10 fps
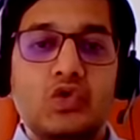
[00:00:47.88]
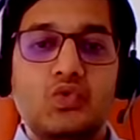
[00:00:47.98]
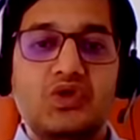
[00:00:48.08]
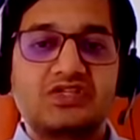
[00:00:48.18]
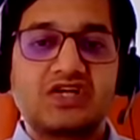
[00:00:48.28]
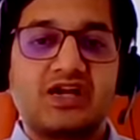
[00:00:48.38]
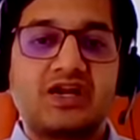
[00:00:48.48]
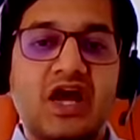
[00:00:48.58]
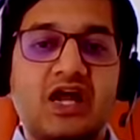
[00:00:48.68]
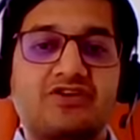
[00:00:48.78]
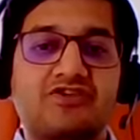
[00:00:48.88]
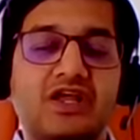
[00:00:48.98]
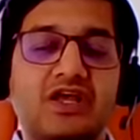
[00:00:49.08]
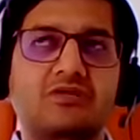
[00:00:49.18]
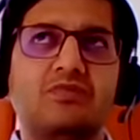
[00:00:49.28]
We started our
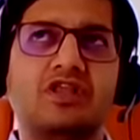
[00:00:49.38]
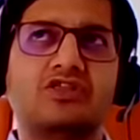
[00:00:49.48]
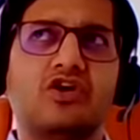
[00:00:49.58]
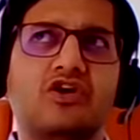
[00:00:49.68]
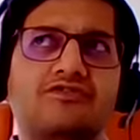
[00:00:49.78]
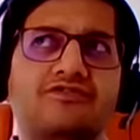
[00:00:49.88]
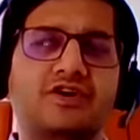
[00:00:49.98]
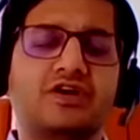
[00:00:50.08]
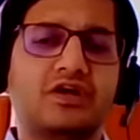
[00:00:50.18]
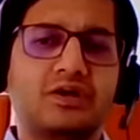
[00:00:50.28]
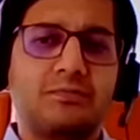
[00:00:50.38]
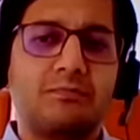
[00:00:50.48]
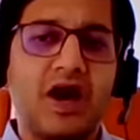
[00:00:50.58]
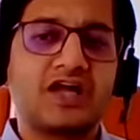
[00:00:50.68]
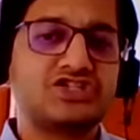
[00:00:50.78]
training in month of
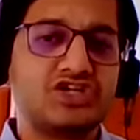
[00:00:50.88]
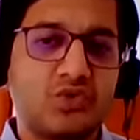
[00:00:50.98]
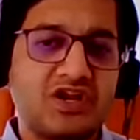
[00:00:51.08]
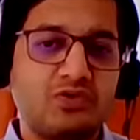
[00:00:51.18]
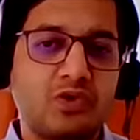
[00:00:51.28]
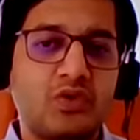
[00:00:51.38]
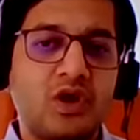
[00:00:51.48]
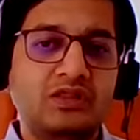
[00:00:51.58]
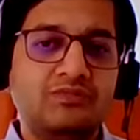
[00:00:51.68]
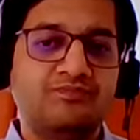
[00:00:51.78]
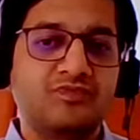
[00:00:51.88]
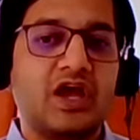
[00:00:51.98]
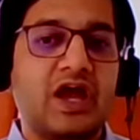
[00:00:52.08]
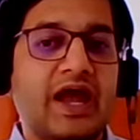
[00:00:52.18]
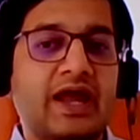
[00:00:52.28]
March 2021
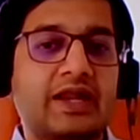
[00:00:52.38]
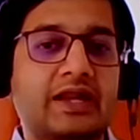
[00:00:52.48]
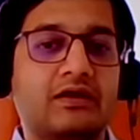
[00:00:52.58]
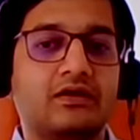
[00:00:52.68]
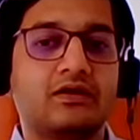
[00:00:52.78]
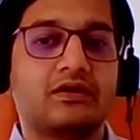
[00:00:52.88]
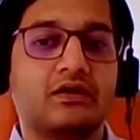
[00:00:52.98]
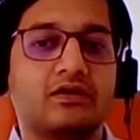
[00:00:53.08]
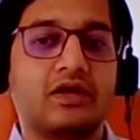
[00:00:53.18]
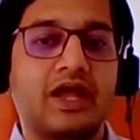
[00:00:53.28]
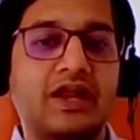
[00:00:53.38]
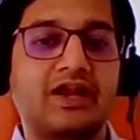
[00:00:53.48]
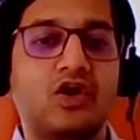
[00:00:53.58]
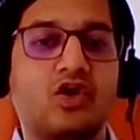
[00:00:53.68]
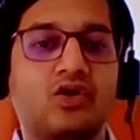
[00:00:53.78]
and
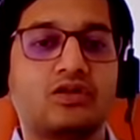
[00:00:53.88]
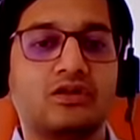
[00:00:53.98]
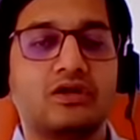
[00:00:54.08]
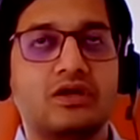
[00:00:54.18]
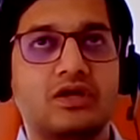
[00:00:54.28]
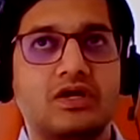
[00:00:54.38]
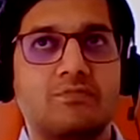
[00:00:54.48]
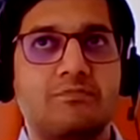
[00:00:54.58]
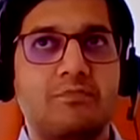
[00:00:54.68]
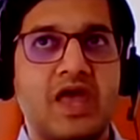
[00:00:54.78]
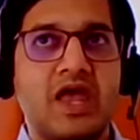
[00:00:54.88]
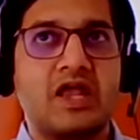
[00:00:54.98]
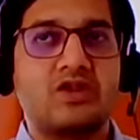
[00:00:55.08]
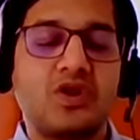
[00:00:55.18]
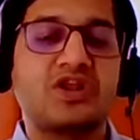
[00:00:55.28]
ended on
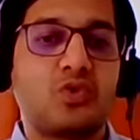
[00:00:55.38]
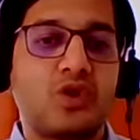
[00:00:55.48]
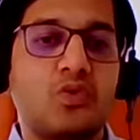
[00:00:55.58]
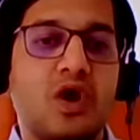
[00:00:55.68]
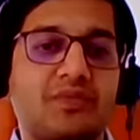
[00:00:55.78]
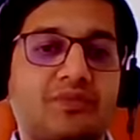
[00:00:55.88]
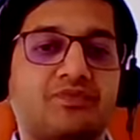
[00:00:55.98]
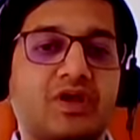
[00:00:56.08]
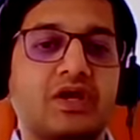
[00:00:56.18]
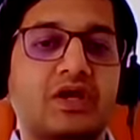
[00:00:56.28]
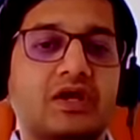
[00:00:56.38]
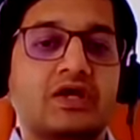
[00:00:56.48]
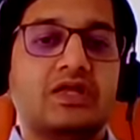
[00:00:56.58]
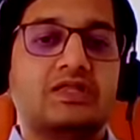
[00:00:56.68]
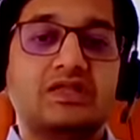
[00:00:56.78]
May 2021.
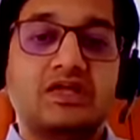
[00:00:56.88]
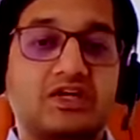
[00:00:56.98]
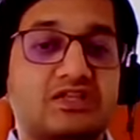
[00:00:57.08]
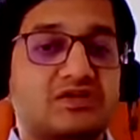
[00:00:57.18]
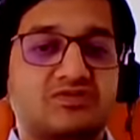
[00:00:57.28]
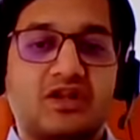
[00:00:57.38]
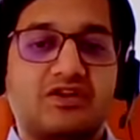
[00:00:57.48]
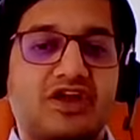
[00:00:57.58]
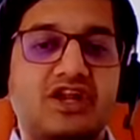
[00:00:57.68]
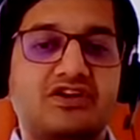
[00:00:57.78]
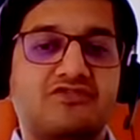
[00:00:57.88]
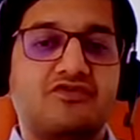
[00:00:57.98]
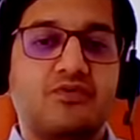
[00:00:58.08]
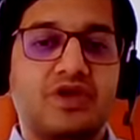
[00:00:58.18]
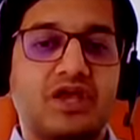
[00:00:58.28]
CISA concepts are really tough
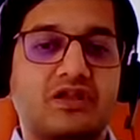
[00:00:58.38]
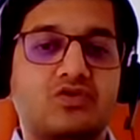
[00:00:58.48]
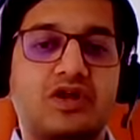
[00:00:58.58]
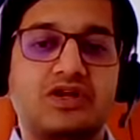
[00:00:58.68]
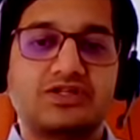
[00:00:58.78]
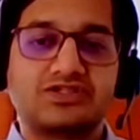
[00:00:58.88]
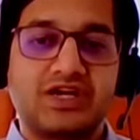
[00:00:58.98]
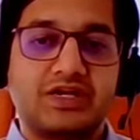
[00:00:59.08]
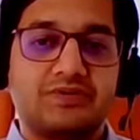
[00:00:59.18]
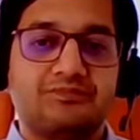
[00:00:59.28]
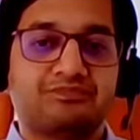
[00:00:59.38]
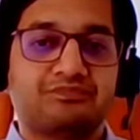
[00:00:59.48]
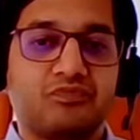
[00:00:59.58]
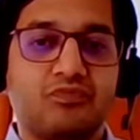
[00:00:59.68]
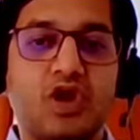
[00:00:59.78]
for me to understand,
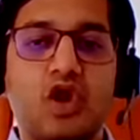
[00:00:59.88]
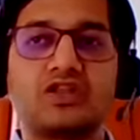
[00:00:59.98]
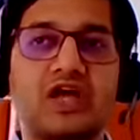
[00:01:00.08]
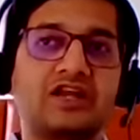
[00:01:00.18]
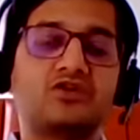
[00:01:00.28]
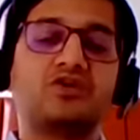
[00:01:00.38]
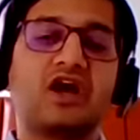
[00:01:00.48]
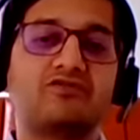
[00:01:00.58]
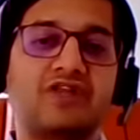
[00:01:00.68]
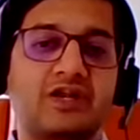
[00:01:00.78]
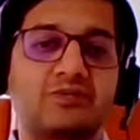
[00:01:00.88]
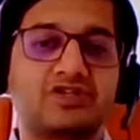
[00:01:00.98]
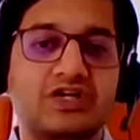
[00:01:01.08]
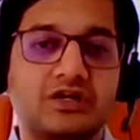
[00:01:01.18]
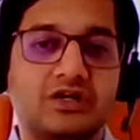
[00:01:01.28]
because I don't have that
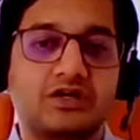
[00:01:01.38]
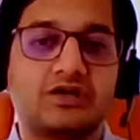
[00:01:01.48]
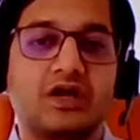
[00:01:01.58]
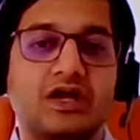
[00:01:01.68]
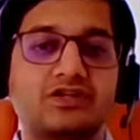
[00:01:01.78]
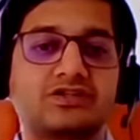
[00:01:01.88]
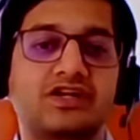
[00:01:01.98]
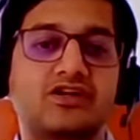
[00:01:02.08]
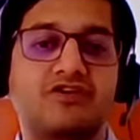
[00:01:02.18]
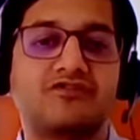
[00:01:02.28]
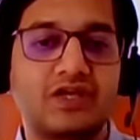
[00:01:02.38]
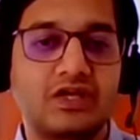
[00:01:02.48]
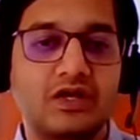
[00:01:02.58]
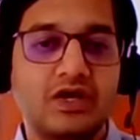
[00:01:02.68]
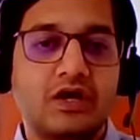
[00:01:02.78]
much understanding of the